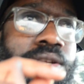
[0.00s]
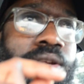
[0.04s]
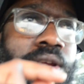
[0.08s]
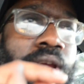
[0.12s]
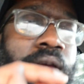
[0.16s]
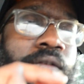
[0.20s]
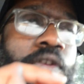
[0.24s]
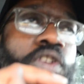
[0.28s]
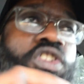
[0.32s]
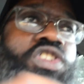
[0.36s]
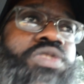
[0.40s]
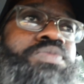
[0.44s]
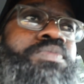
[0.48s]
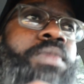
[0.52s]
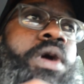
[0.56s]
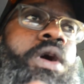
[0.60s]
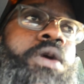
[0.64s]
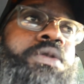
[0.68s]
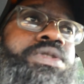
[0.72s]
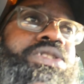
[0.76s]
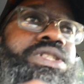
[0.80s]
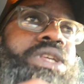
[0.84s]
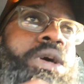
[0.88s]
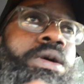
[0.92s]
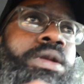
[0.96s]
if you
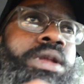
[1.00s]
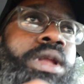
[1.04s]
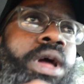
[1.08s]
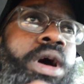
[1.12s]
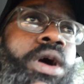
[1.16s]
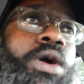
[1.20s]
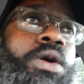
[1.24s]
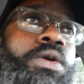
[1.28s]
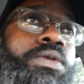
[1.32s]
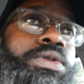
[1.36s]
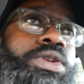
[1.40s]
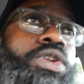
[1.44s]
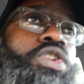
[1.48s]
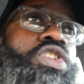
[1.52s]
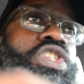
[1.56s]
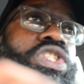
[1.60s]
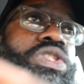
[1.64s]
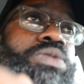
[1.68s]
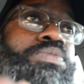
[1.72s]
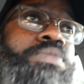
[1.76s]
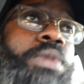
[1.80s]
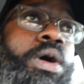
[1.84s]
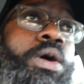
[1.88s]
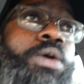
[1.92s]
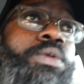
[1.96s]
smoke so long, you
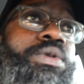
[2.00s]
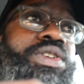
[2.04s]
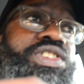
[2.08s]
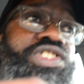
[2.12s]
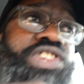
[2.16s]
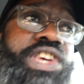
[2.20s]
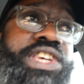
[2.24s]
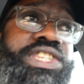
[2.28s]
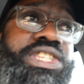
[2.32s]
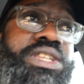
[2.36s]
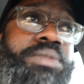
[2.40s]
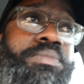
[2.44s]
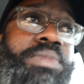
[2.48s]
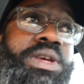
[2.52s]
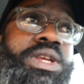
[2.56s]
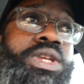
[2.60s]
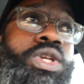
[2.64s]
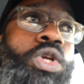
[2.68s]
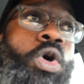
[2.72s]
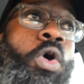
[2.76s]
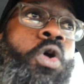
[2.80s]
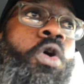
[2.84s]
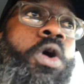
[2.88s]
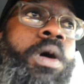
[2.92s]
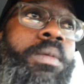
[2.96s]
smoke just to be
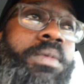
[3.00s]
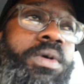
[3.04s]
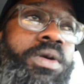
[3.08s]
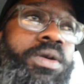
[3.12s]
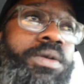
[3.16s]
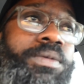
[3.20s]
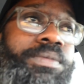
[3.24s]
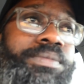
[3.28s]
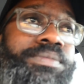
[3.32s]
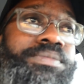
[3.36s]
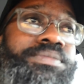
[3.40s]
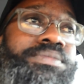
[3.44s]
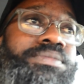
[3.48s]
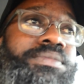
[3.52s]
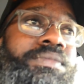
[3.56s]
normal.